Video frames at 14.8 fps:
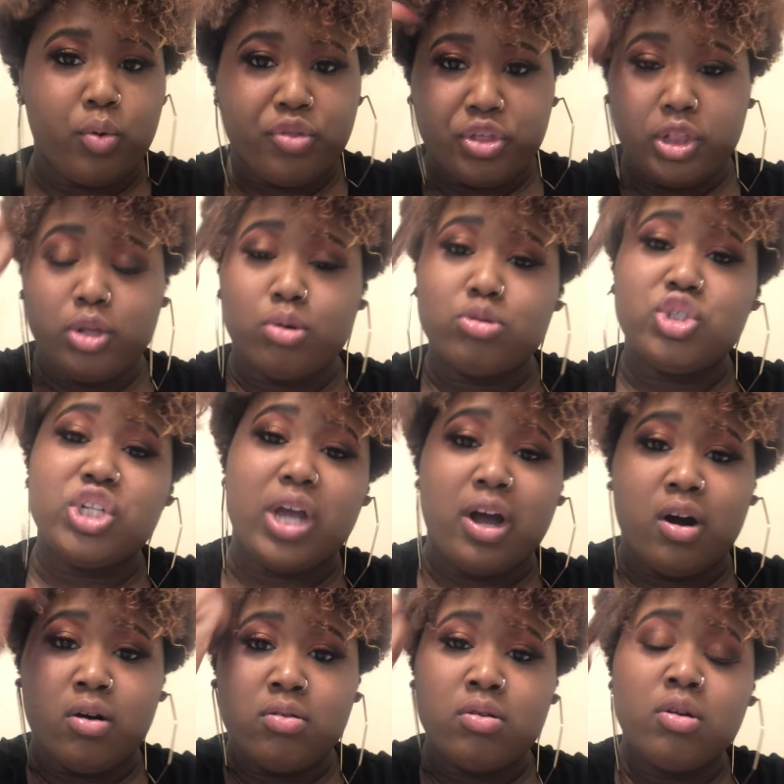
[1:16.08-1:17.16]
with a little
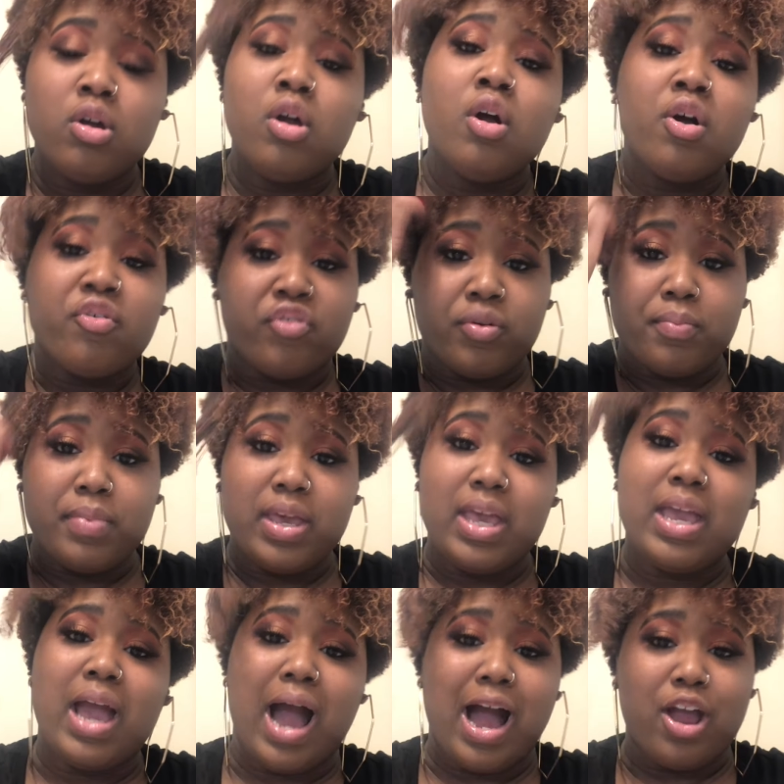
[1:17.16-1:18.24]
gel. For
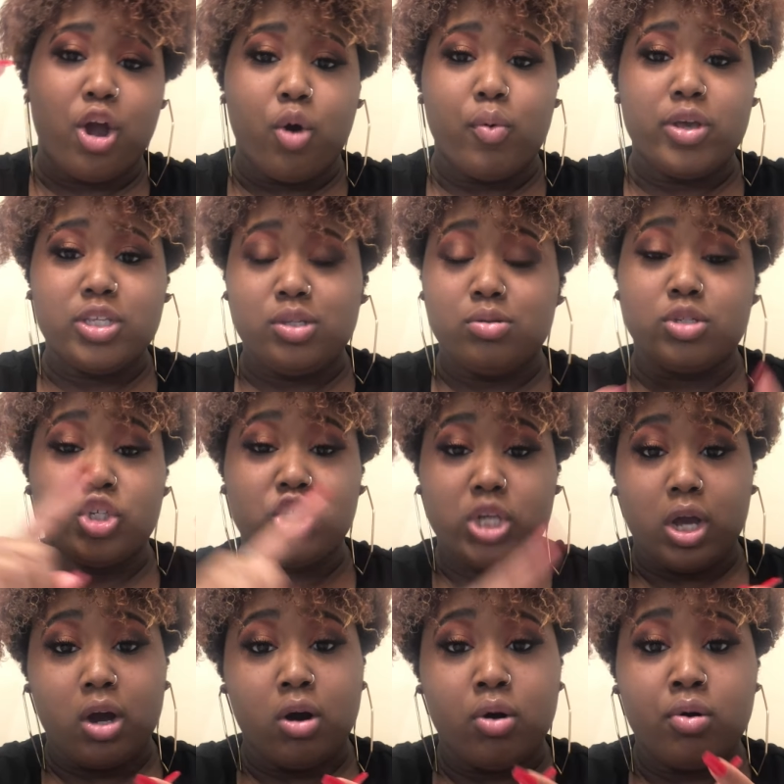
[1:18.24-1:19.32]
me, I always use a
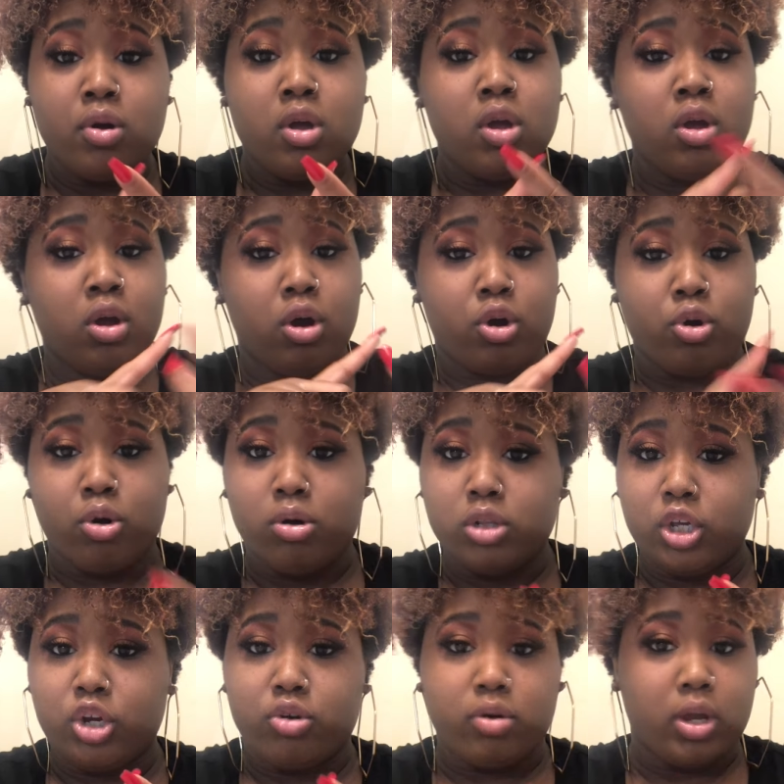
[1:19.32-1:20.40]
gel, a
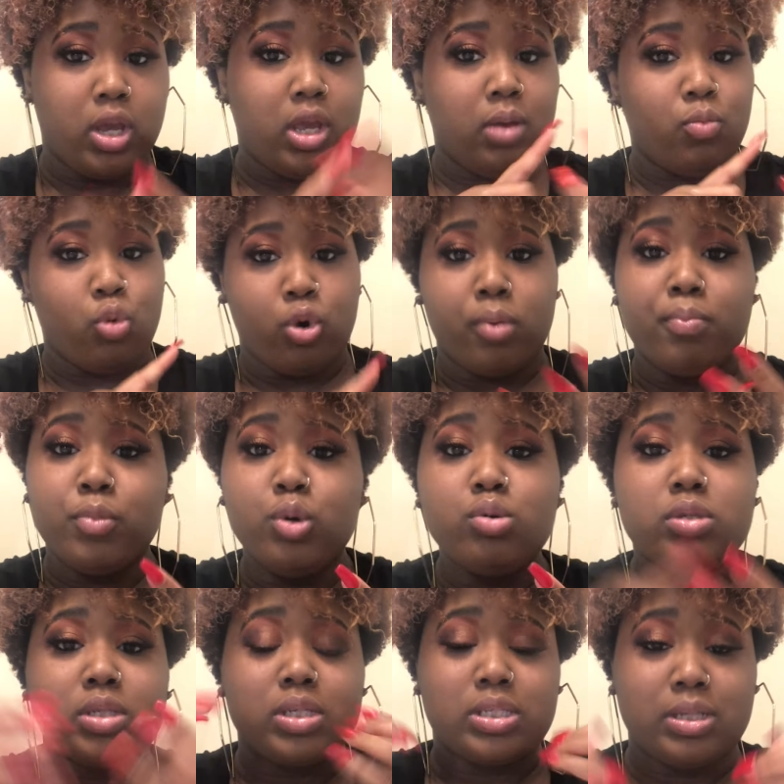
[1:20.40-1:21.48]
curling cream, or a
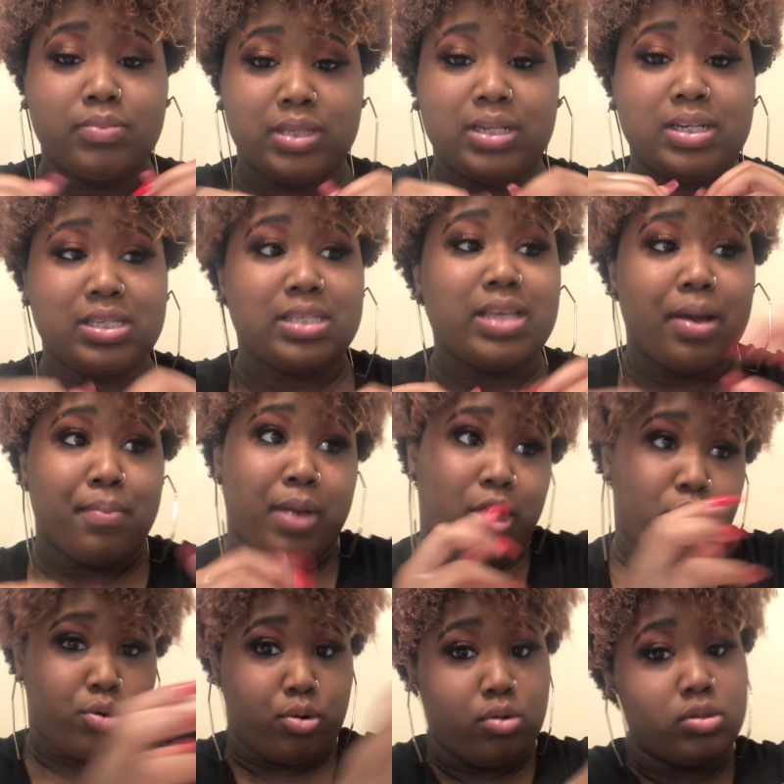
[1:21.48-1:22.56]
mousse, something to set my
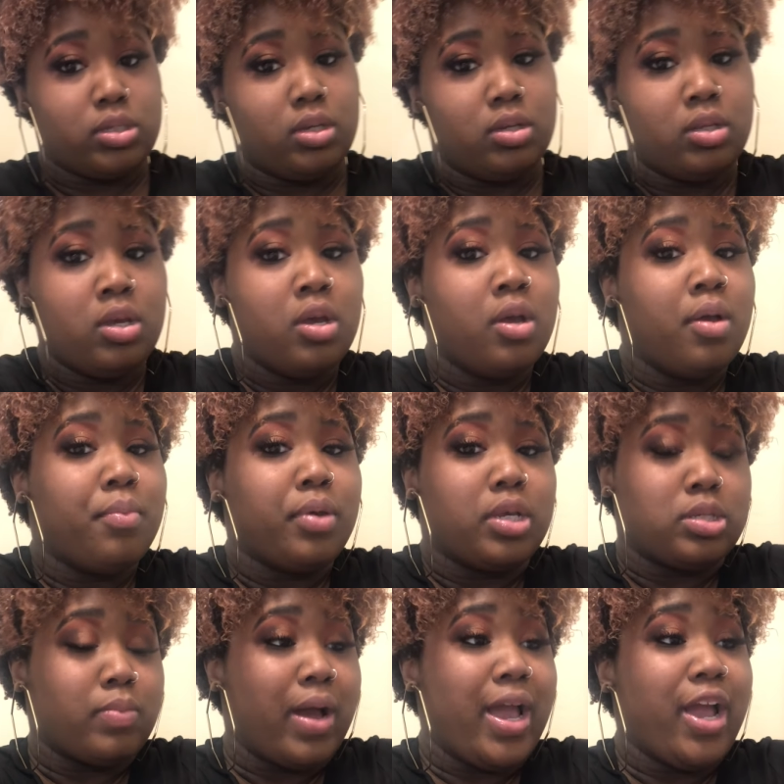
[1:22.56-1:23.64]
curls in because
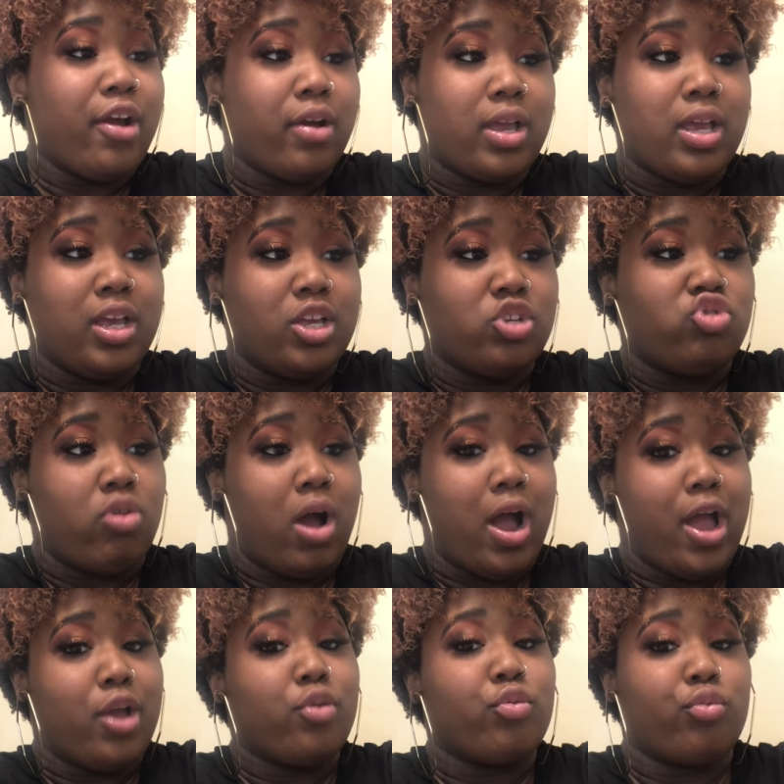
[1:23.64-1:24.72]
my hair can get
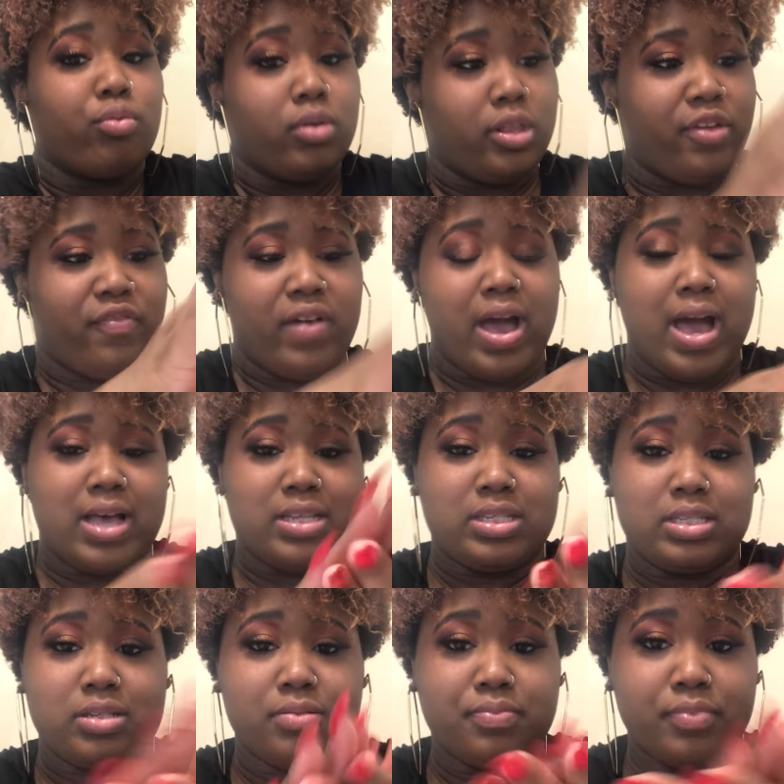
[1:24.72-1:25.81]
dry really
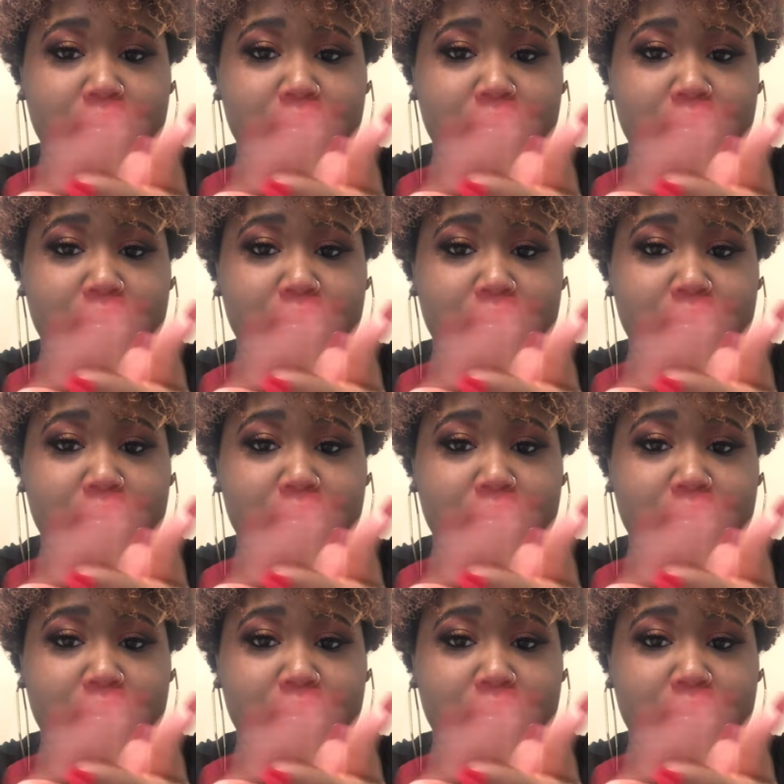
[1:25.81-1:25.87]
fast.